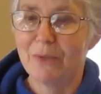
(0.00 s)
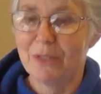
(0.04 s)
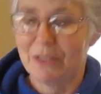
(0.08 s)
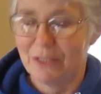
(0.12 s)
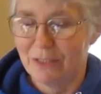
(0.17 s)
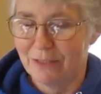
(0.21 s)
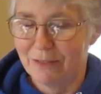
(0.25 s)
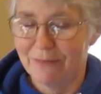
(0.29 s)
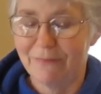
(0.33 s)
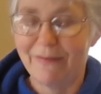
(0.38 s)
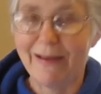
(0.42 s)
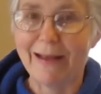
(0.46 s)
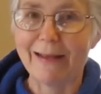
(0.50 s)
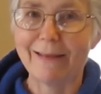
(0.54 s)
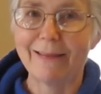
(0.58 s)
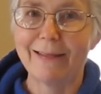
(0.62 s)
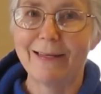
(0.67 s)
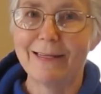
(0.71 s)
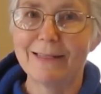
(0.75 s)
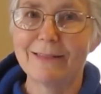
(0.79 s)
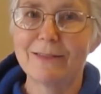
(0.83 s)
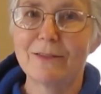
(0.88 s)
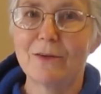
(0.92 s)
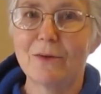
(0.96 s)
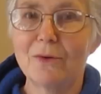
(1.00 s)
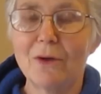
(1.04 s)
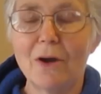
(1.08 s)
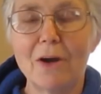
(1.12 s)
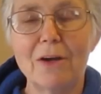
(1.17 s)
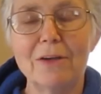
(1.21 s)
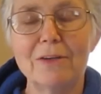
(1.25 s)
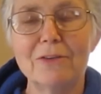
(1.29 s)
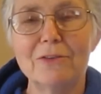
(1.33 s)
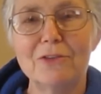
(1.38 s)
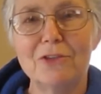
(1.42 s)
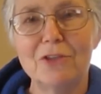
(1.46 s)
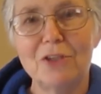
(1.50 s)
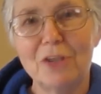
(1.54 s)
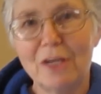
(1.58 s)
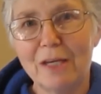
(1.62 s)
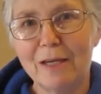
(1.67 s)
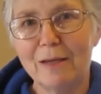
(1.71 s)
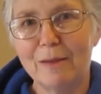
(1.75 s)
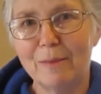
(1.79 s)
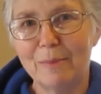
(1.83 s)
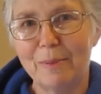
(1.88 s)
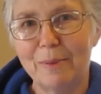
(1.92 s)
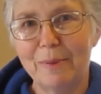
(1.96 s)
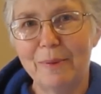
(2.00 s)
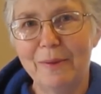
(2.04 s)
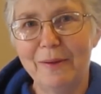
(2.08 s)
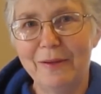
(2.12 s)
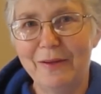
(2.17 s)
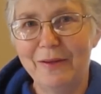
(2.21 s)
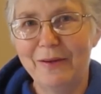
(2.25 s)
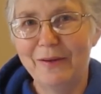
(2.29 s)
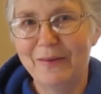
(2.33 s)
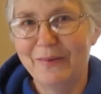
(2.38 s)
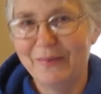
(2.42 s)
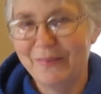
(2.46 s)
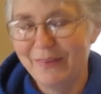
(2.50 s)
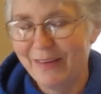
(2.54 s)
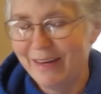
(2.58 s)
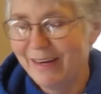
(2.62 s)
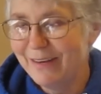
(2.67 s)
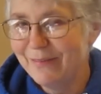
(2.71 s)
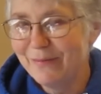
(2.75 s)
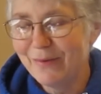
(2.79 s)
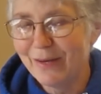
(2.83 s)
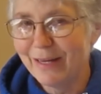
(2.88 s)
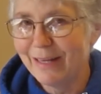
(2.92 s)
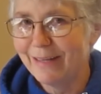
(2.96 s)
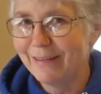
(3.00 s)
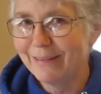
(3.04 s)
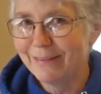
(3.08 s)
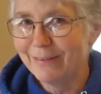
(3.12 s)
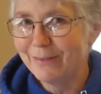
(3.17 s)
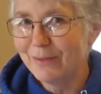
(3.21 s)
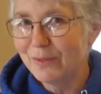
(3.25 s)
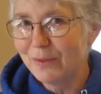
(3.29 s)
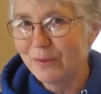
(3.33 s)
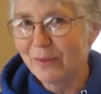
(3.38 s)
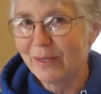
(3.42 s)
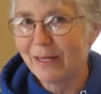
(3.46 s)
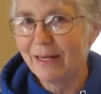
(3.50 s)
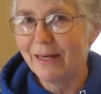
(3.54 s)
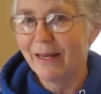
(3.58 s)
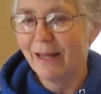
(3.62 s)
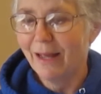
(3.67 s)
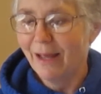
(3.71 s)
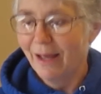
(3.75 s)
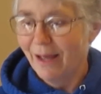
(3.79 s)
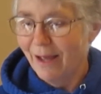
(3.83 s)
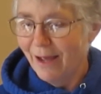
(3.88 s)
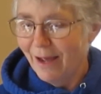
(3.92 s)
which is the fact that it's so darn cheap. Anybody can do it.